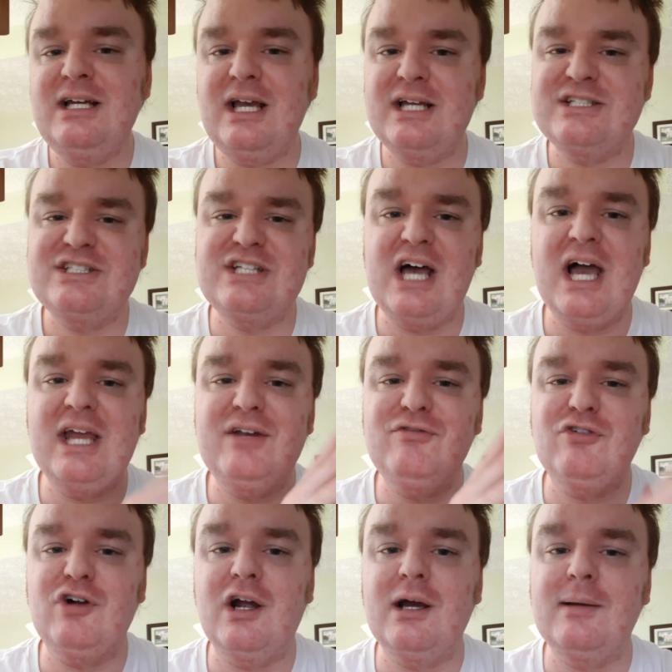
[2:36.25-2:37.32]
aside
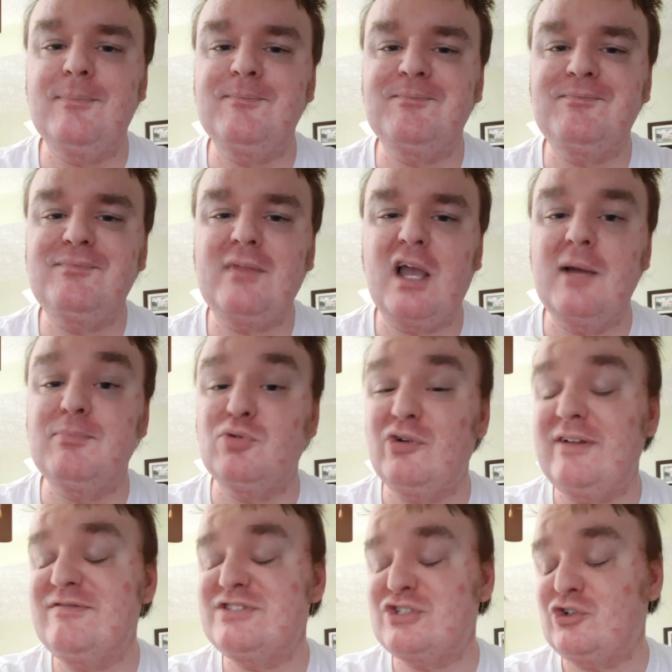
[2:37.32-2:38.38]
from a
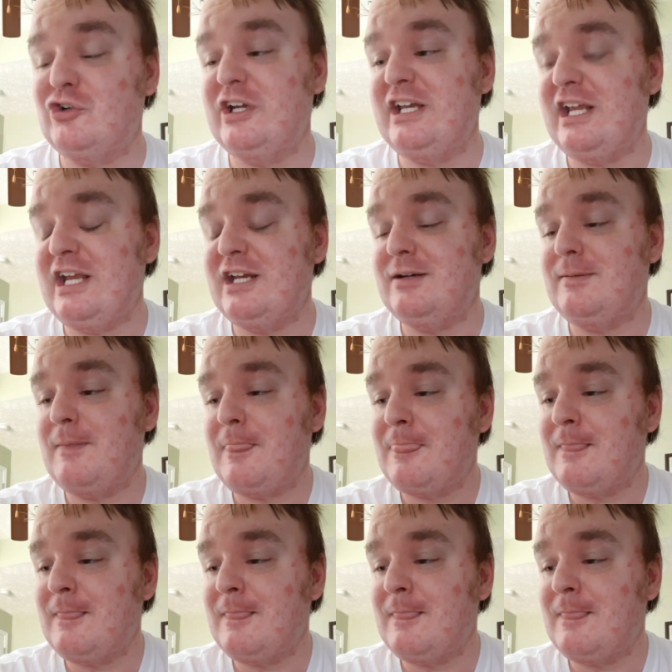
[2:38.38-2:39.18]
brief screening.